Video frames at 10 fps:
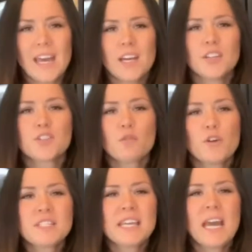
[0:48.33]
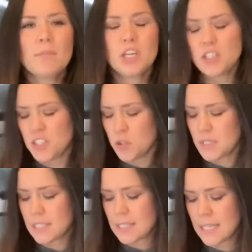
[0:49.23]
So first thing I'm gonna do,
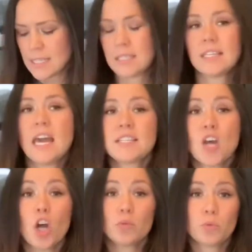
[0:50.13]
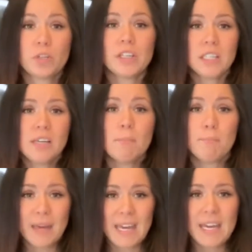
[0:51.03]
since these steaks are really
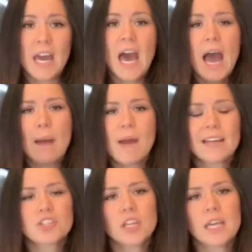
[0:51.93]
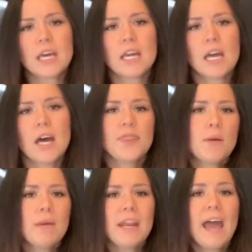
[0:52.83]
big, I'm actually gonna cut
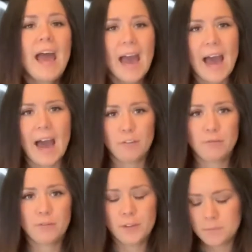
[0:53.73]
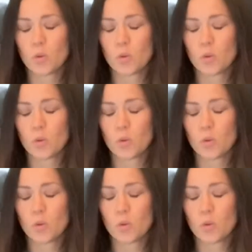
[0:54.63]
them in half.